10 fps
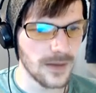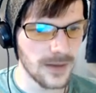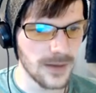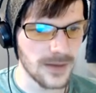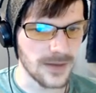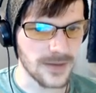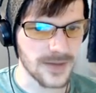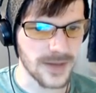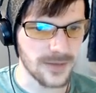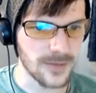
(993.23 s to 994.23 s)
Ah,
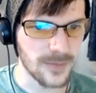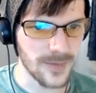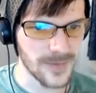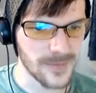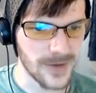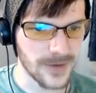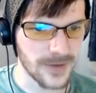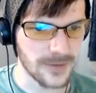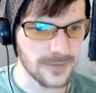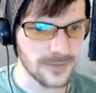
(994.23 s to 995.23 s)
okay. What about
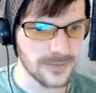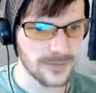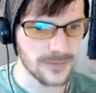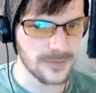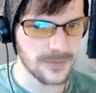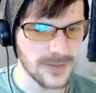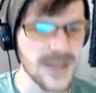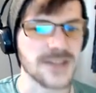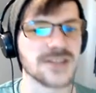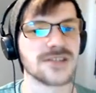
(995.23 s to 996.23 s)
America?
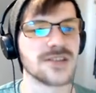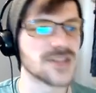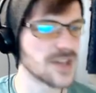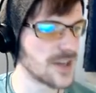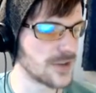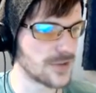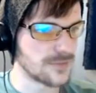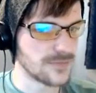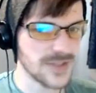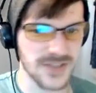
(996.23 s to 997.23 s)
Yes,
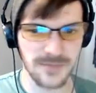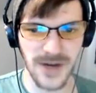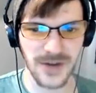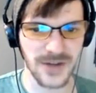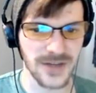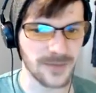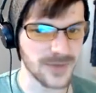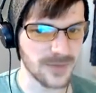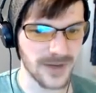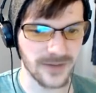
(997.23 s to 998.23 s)
Scion is an American
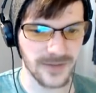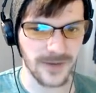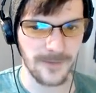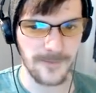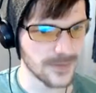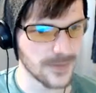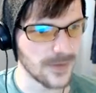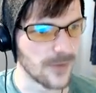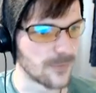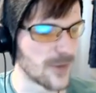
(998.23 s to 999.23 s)
company, apparently.
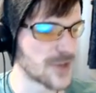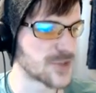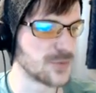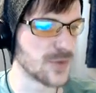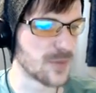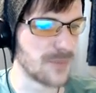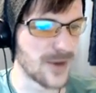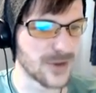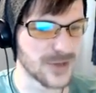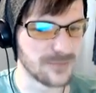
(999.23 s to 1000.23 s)
I wrestle with
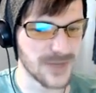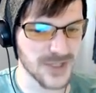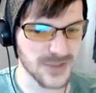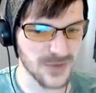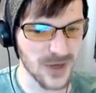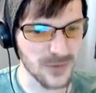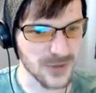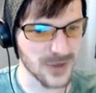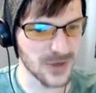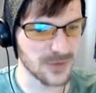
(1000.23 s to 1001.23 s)
American muscle.
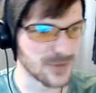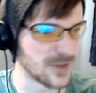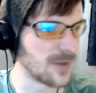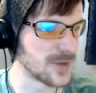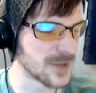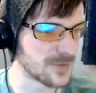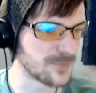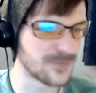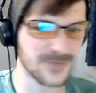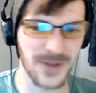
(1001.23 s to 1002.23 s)
Oh god, are we going
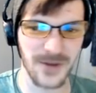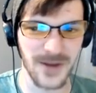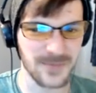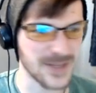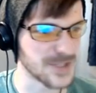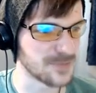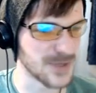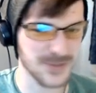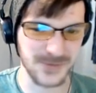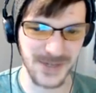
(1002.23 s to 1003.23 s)
to be going up against
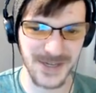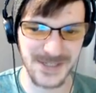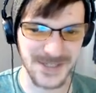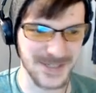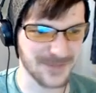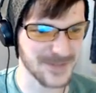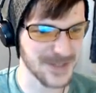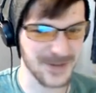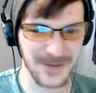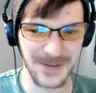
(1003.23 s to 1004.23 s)
muscle cars? Because if
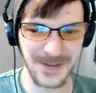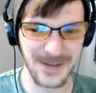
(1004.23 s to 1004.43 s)
so...